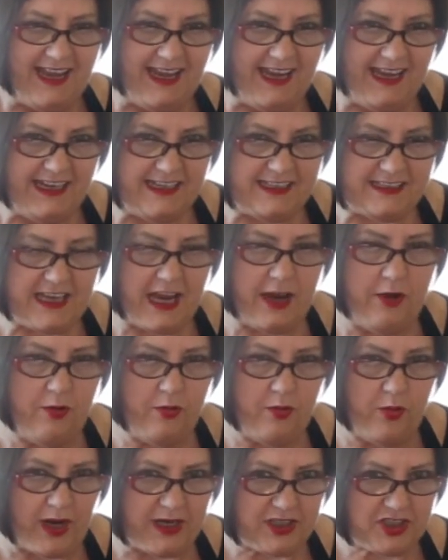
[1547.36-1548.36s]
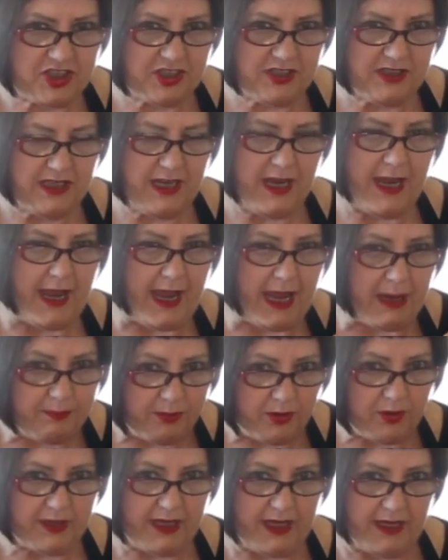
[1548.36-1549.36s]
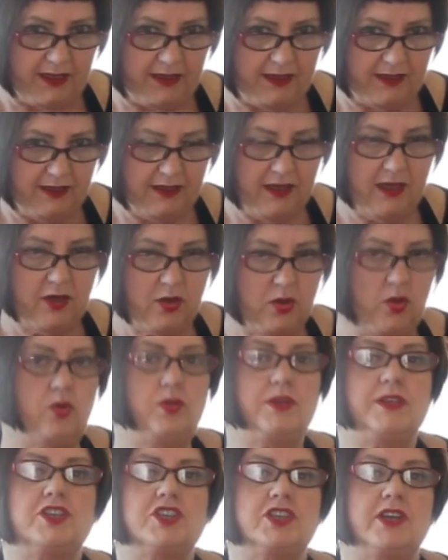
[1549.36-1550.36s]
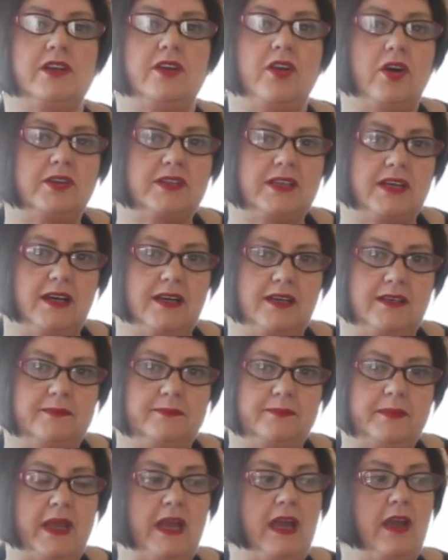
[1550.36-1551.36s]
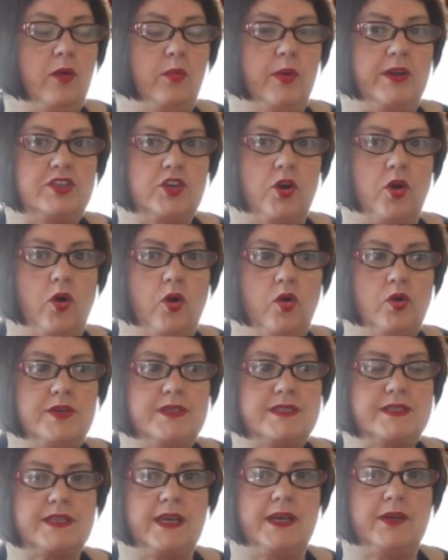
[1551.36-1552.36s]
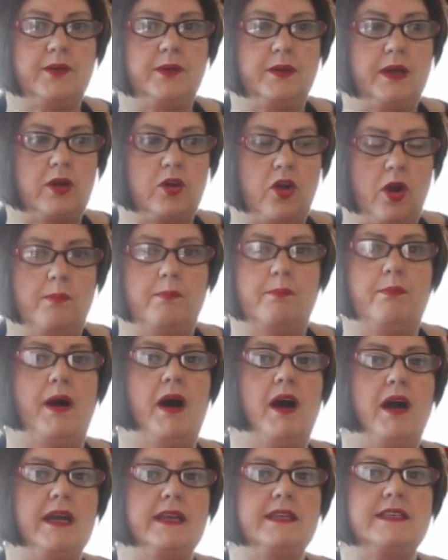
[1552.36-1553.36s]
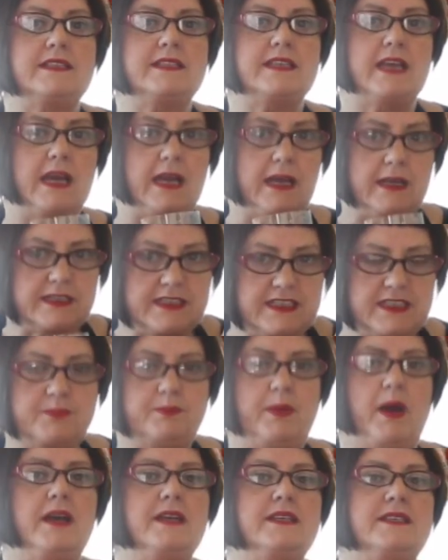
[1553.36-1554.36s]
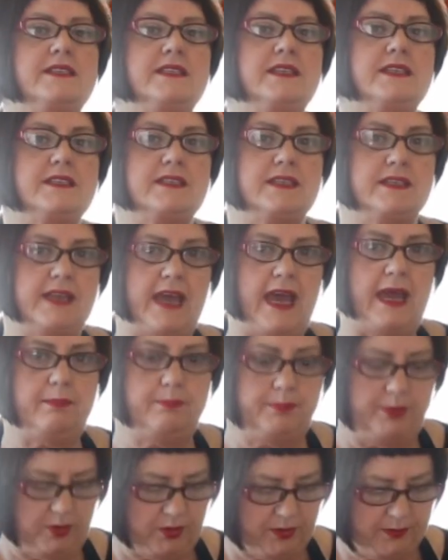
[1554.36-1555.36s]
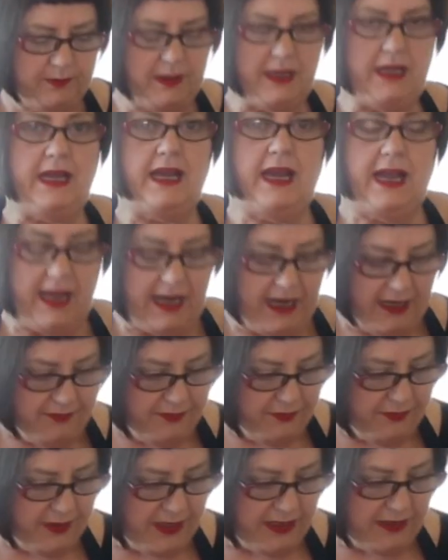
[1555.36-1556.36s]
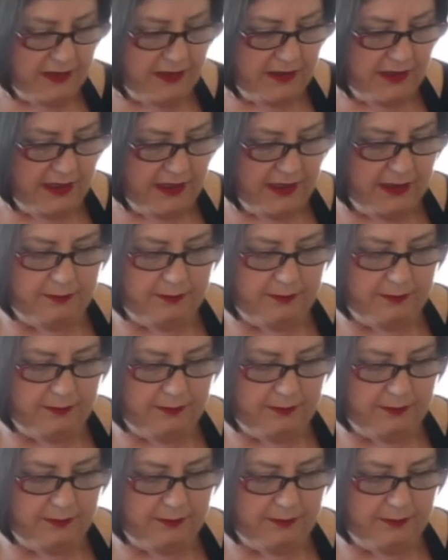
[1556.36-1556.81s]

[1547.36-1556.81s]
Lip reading: is a Russian apple cake called a shalotka, which also combines spices and apple. And then